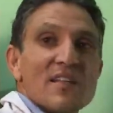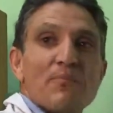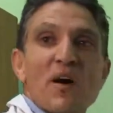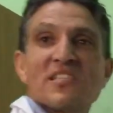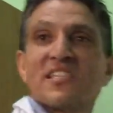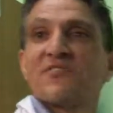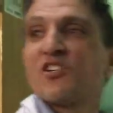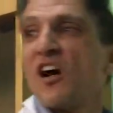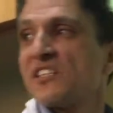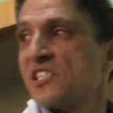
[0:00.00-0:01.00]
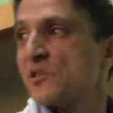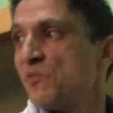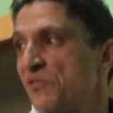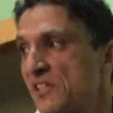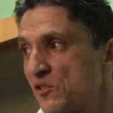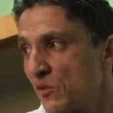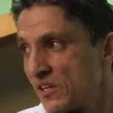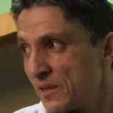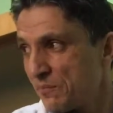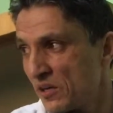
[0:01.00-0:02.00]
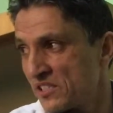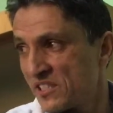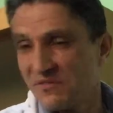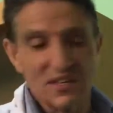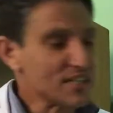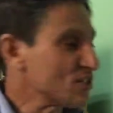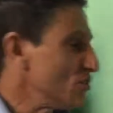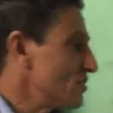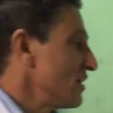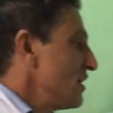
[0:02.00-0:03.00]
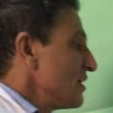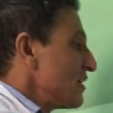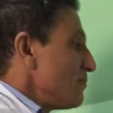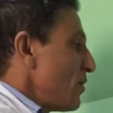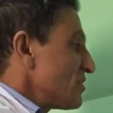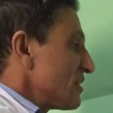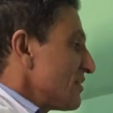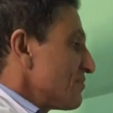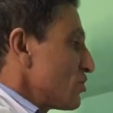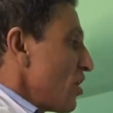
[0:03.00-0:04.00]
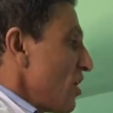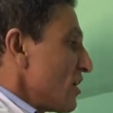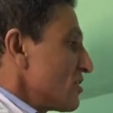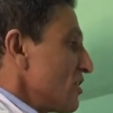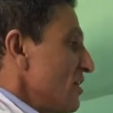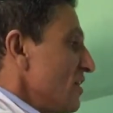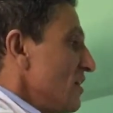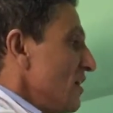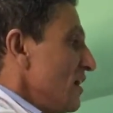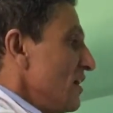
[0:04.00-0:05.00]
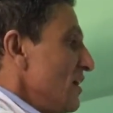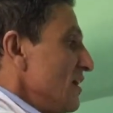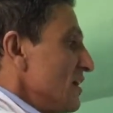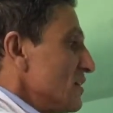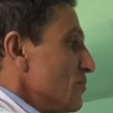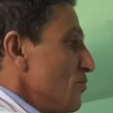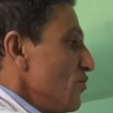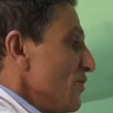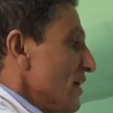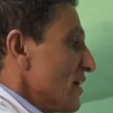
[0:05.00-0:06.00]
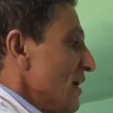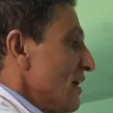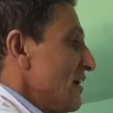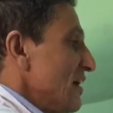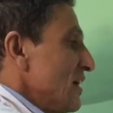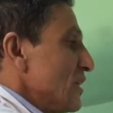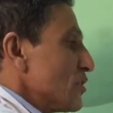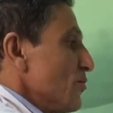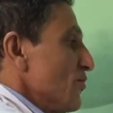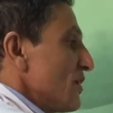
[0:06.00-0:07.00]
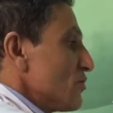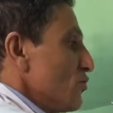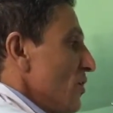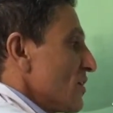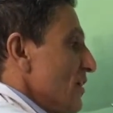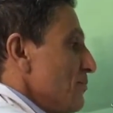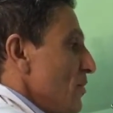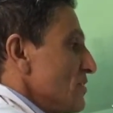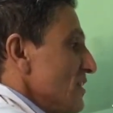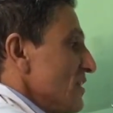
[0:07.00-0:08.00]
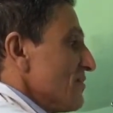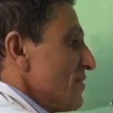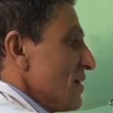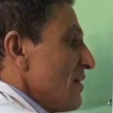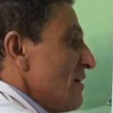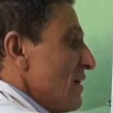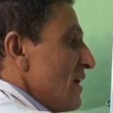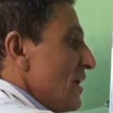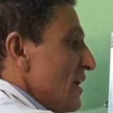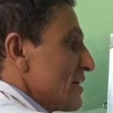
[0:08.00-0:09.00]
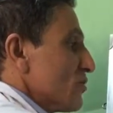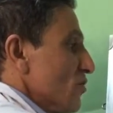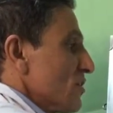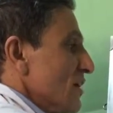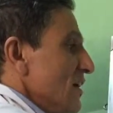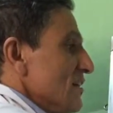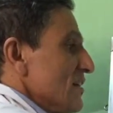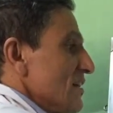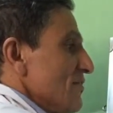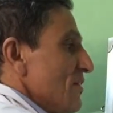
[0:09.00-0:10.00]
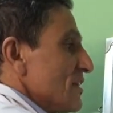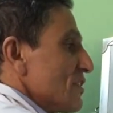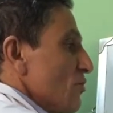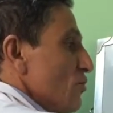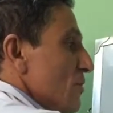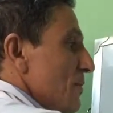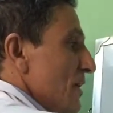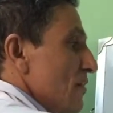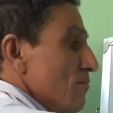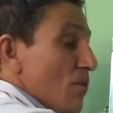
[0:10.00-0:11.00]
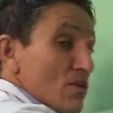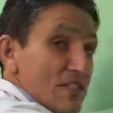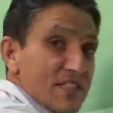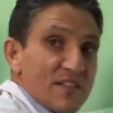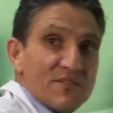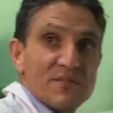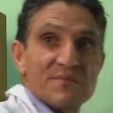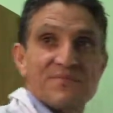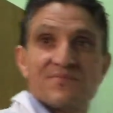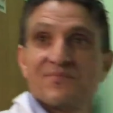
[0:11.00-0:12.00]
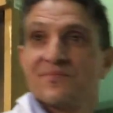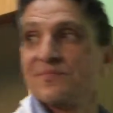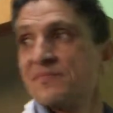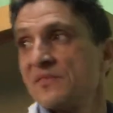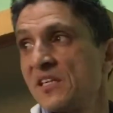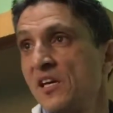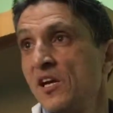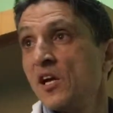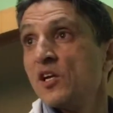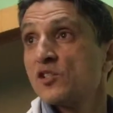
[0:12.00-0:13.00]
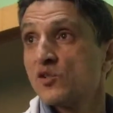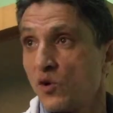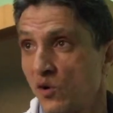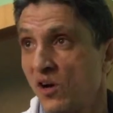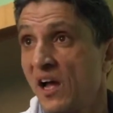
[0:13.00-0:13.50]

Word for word: the positive charge is moving toward the positive electrode. The positive charge huh, is moving, huh, is moving toward the positive electrode. The deflection would be positive. Mm -hmm. So,